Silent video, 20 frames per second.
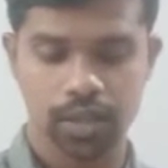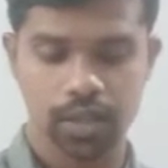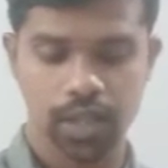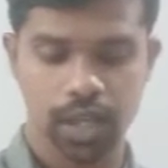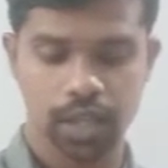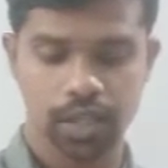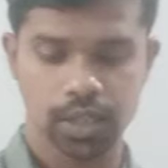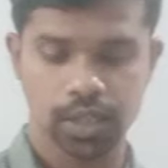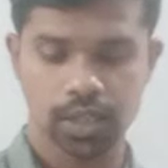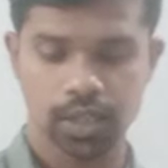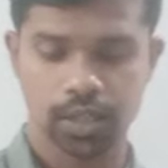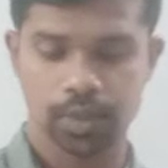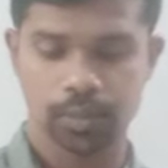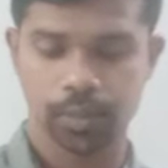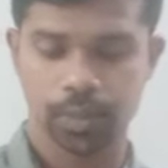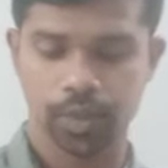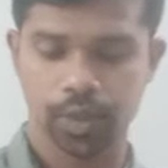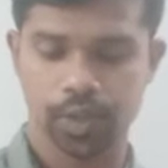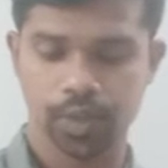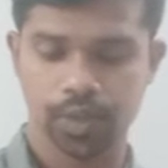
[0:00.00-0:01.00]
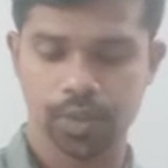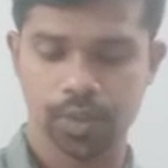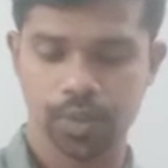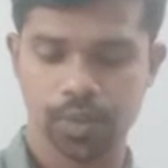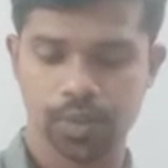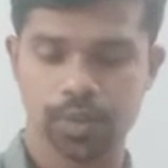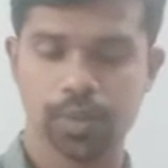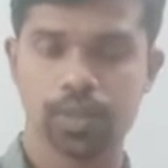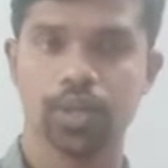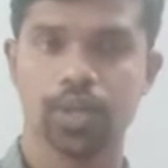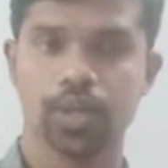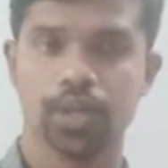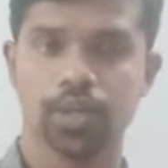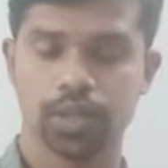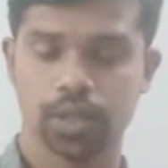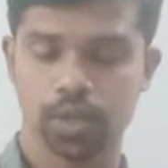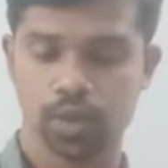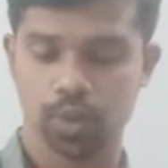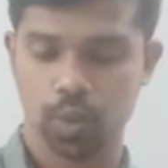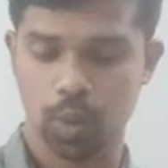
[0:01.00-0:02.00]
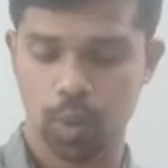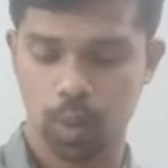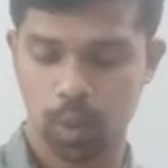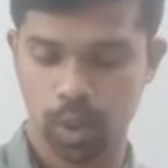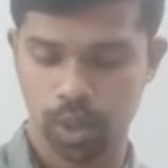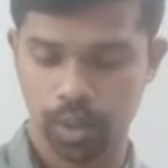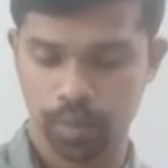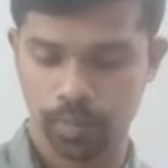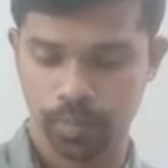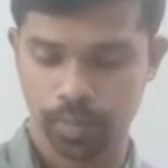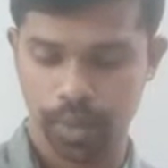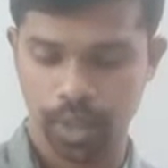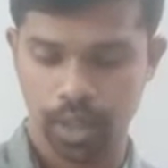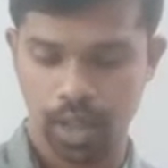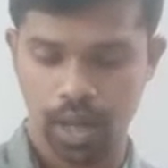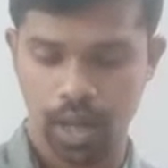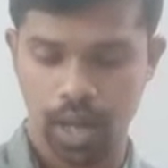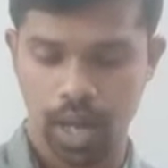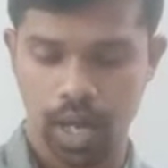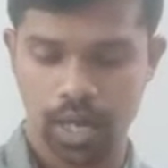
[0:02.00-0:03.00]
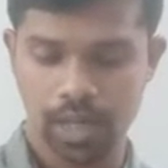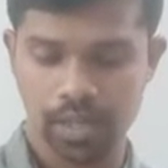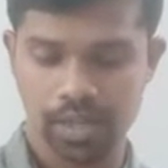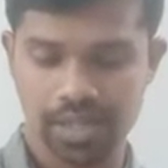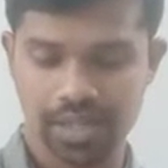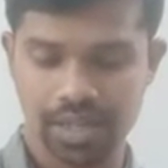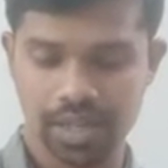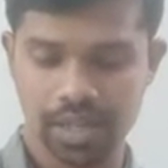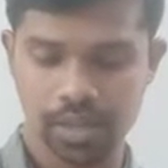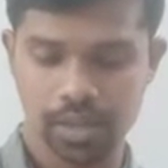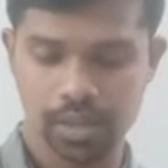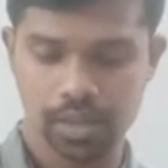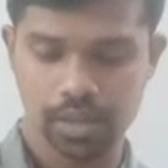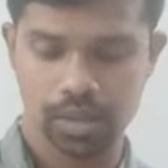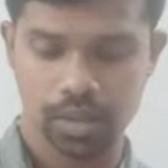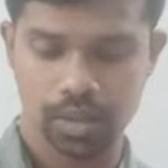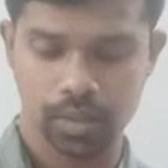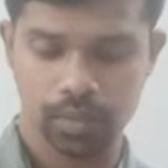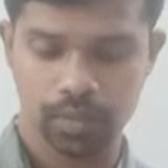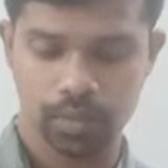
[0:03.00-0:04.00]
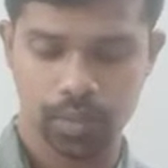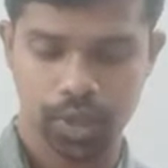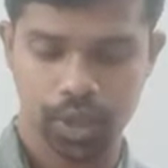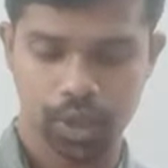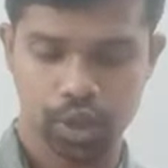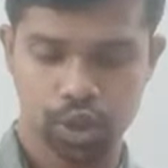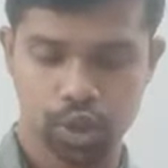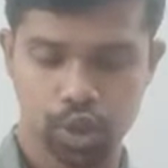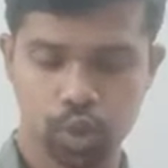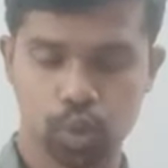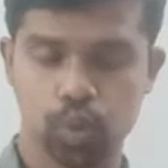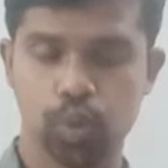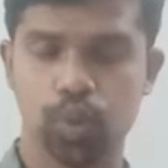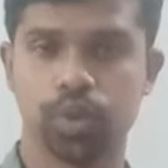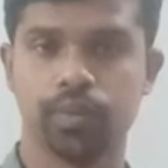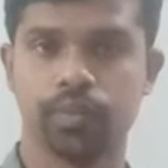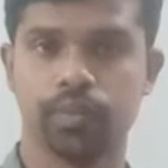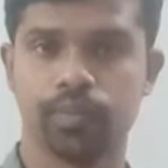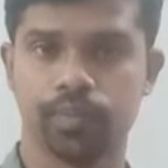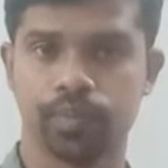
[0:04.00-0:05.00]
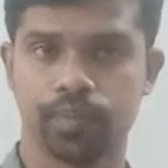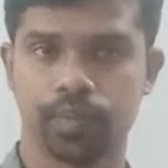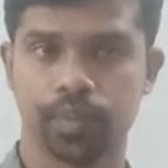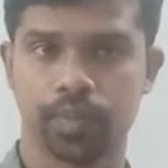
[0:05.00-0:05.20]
that perches in the soul and sings the tune,